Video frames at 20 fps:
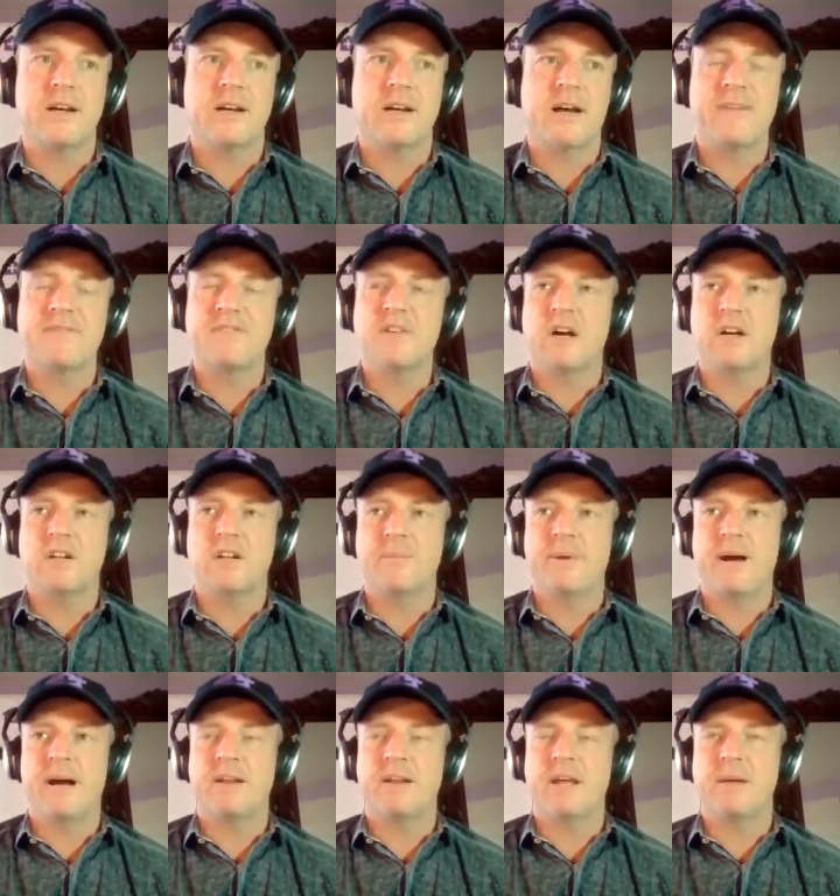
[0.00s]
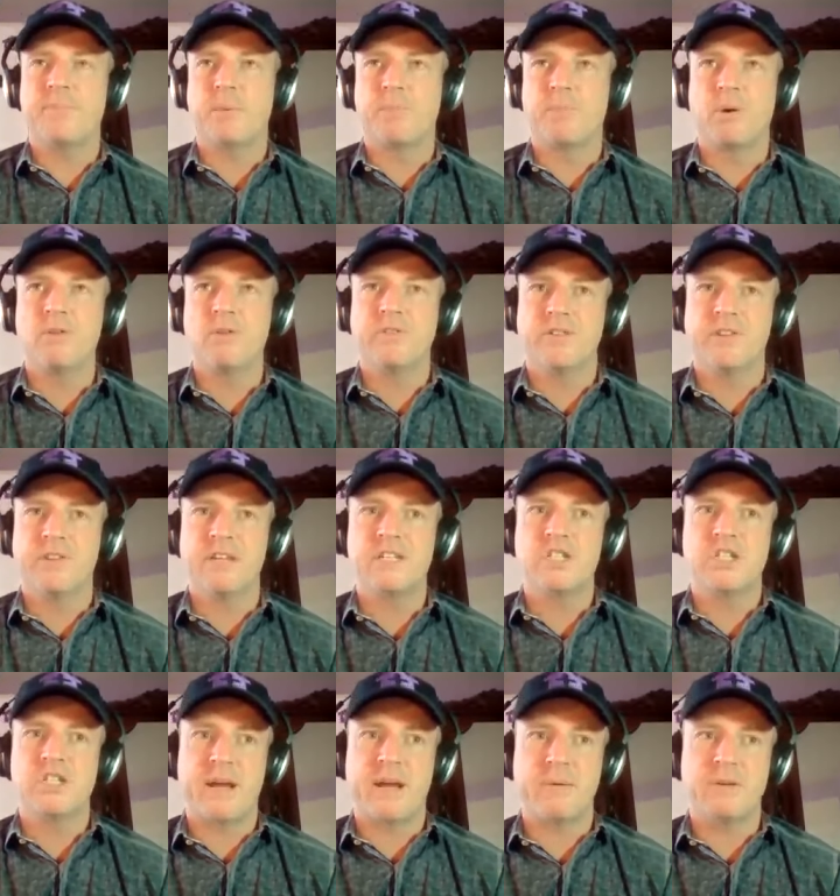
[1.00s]
Uh, I've talked about a proposal that
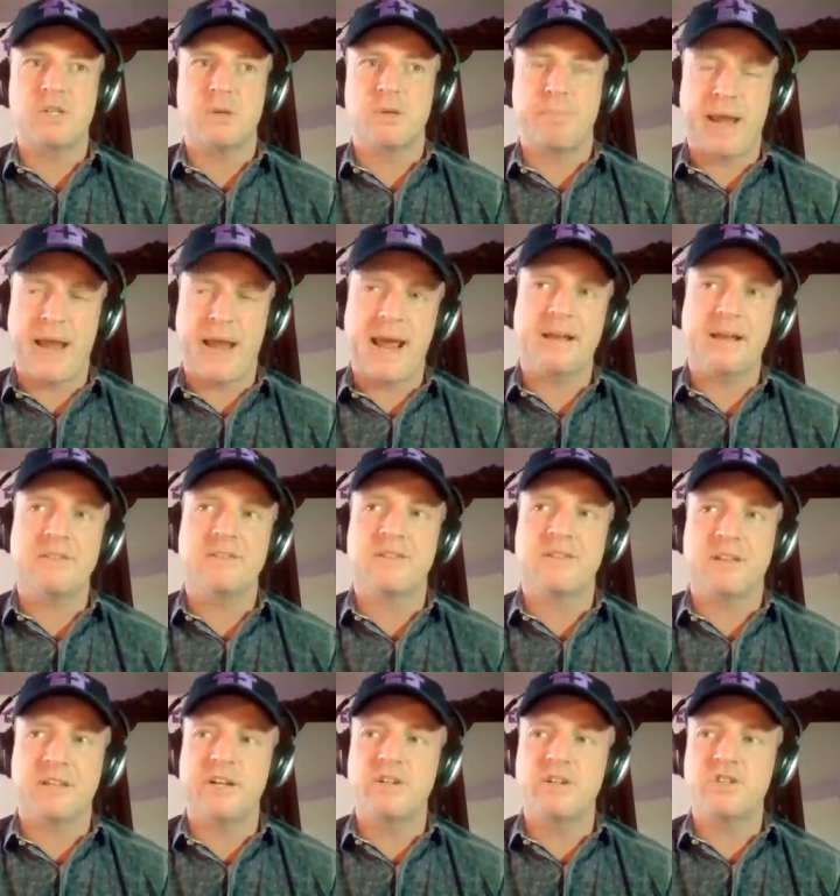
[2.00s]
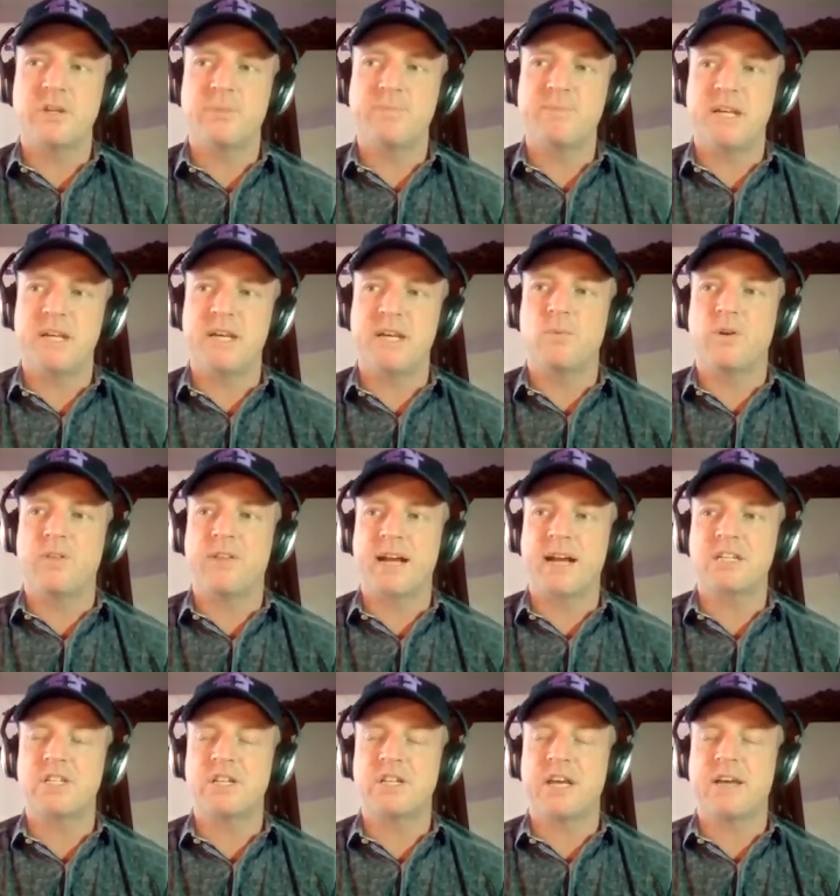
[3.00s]
J- Japan's leadership did, where they
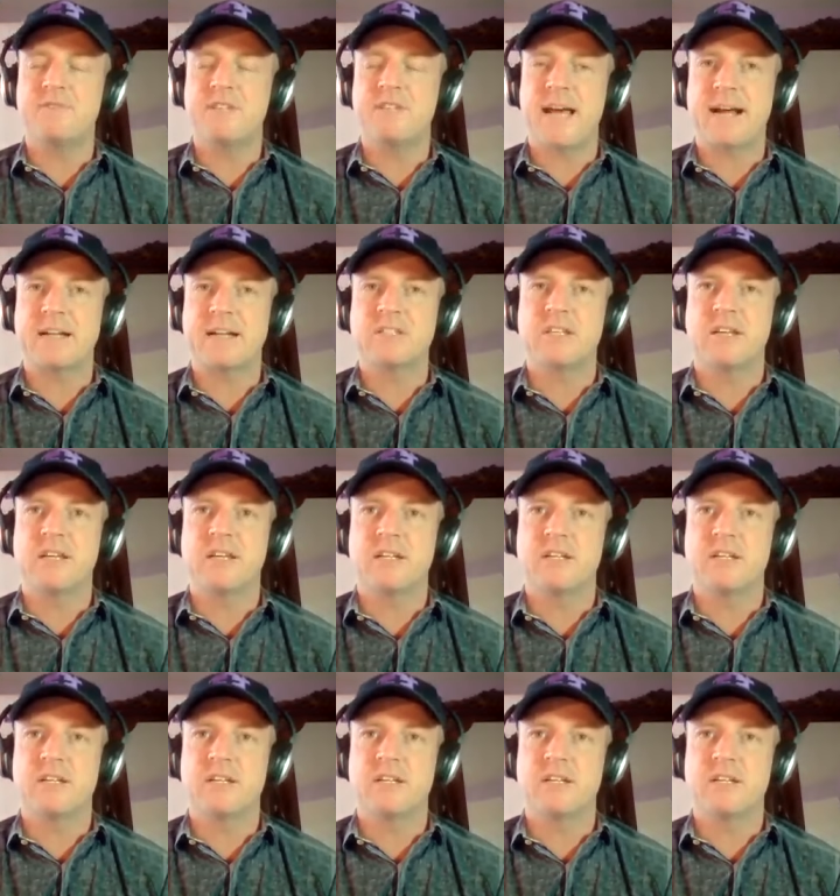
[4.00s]
actually gave tax